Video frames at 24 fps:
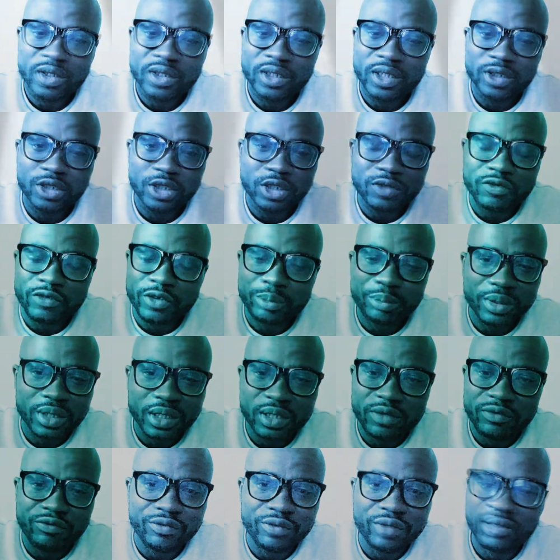they're just for
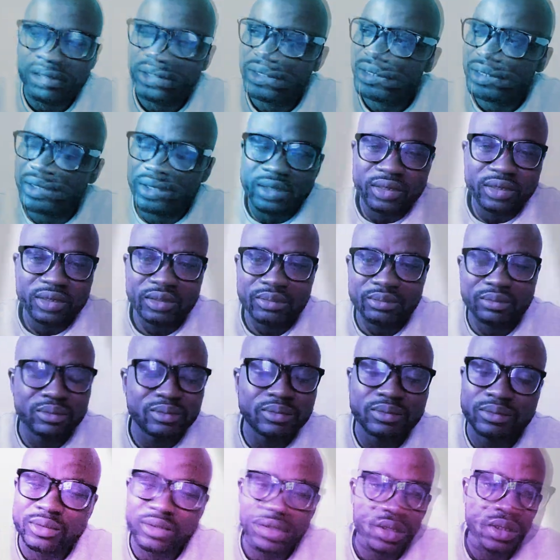benefit. Then
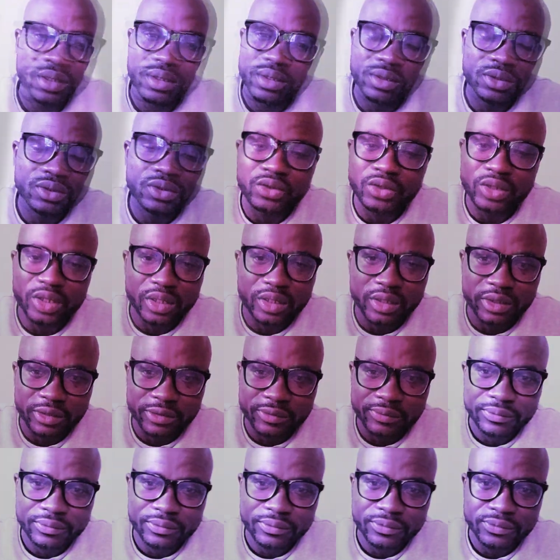it's okay.
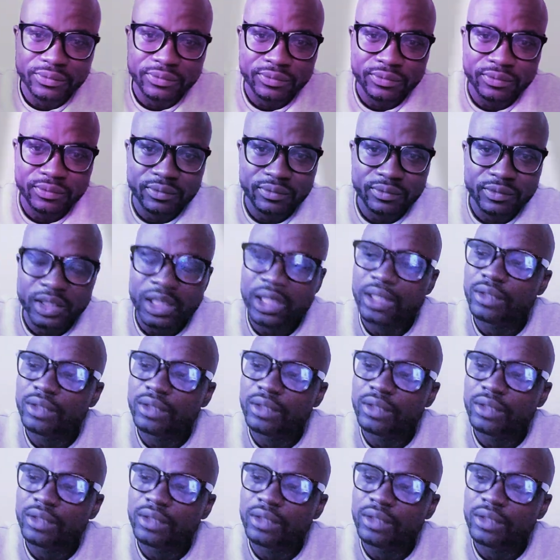I